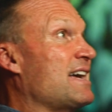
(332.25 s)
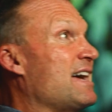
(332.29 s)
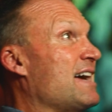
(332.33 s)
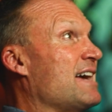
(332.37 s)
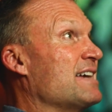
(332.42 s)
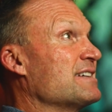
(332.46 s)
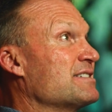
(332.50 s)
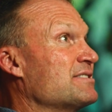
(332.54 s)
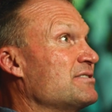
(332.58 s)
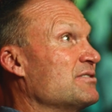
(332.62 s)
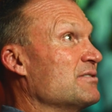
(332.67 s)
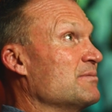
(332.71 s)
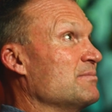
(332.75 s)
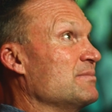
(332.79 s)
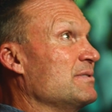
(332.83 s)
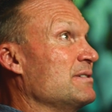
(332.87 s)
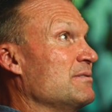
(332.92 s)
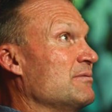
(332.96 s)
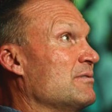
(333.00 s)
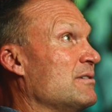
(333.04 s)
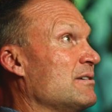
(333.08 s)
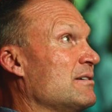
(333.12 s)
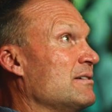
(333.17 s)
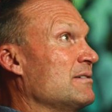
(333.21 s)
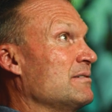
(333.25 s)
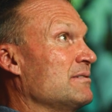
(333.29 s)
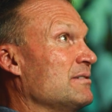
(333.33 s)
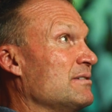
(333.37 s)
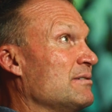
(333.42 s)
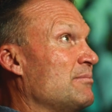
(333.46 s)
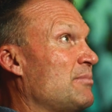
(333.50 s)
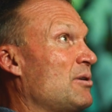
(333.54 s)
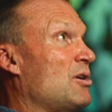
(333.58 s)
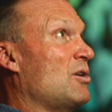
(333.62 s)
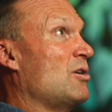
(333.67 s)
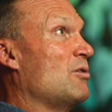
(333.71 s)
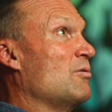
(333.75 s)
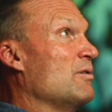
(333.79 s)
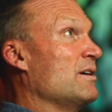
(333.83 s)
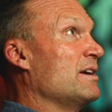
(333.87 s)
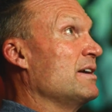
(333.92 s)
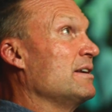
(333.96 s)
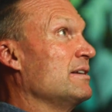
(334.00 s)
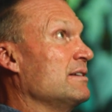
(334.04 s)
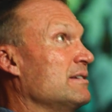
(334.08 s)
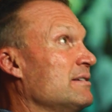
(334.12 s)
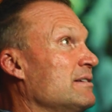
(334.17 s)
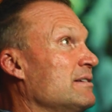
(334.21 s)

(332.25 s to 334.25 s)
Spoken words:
eyes took me where the ball went.